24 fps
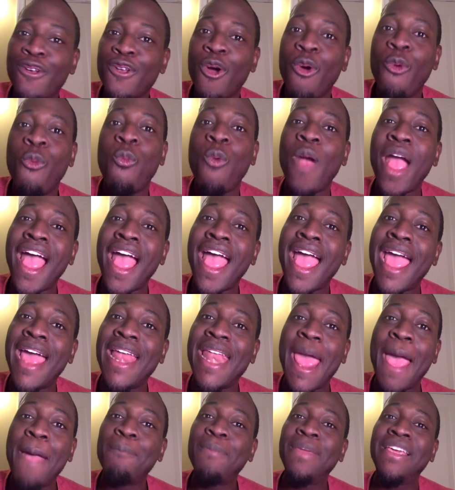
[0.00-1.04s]
the wine,
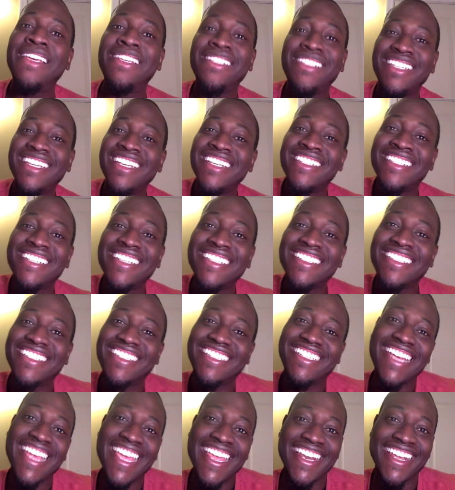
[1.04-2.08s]
that means she just
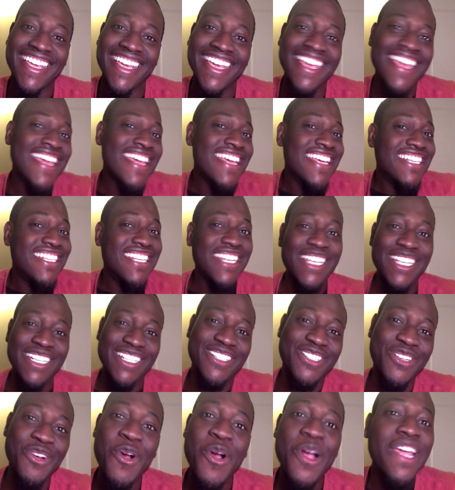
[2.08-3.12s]
chilling. She
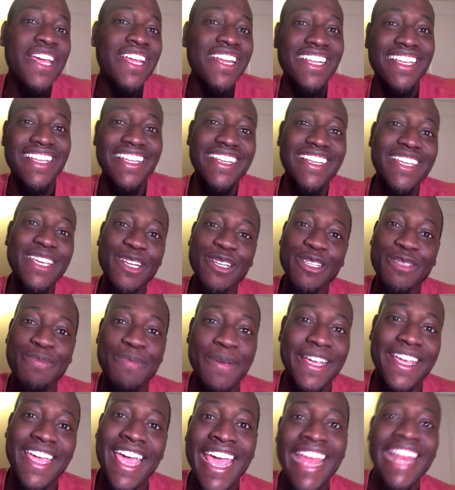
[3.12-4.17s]
enjoying the little
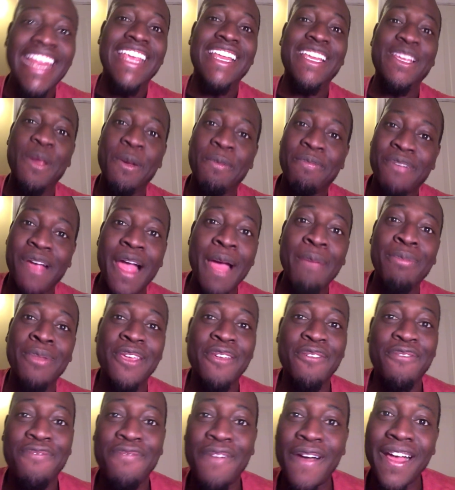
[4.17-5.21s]
spaghetti that you're
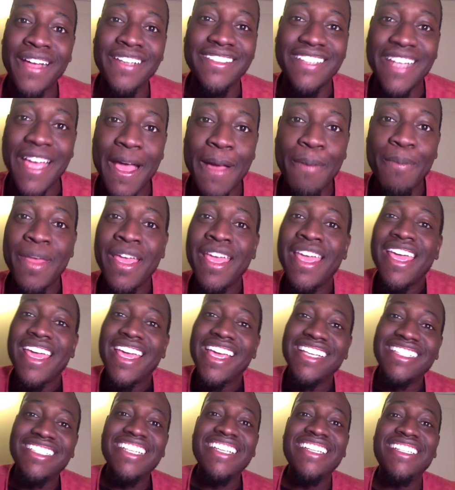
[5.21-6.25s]
probably fucked up,
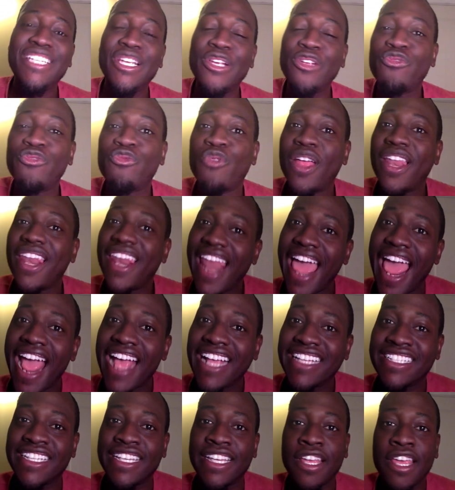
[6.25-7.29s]
and she just
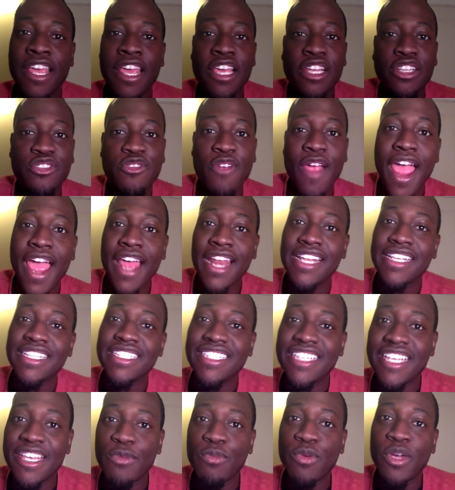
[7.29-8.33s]
relaxing, trying to
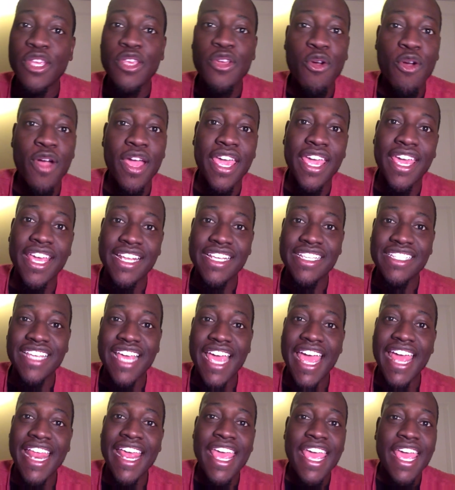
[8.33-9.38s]
see where your head is
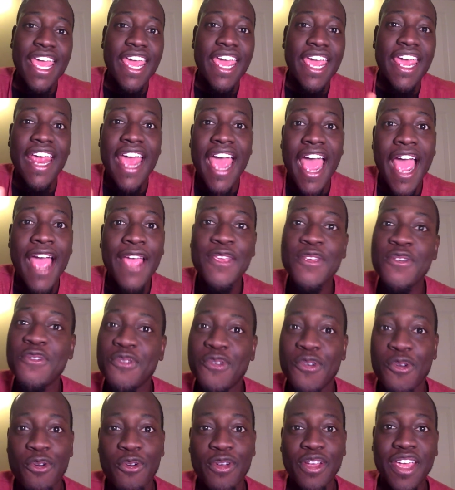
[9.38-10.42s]
at and how you
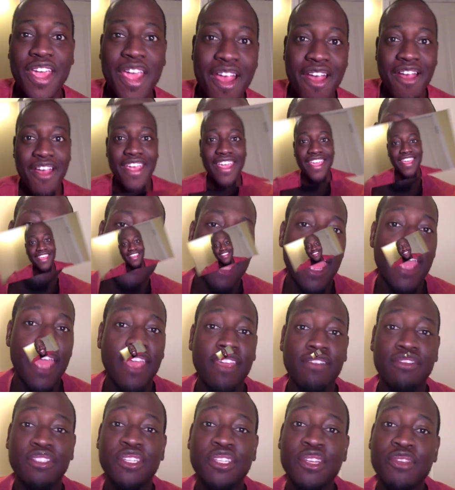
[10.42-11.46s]
gonna carry. Now,
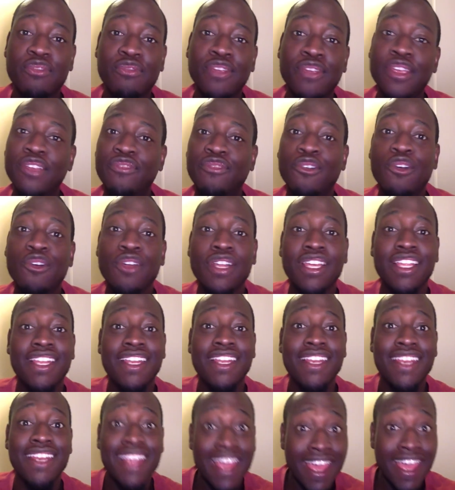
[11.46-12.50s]
if she reached for the
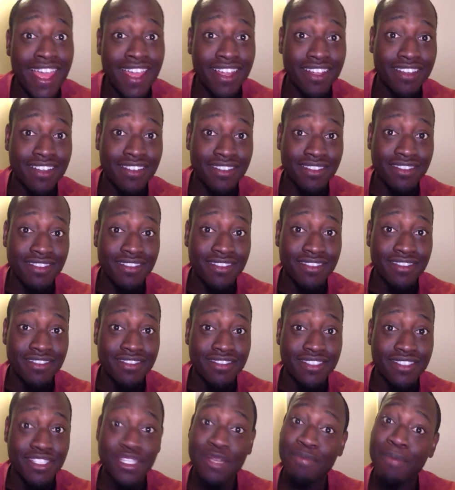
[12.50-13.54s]
lick,
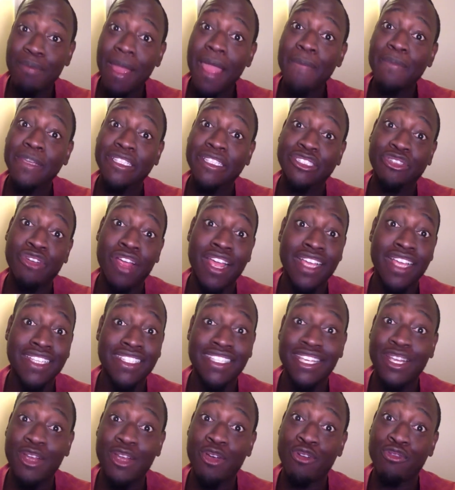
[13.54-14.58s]
she might be trying to
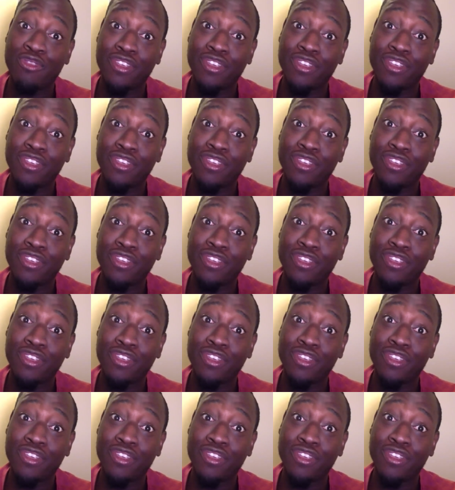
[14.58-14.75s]
sit on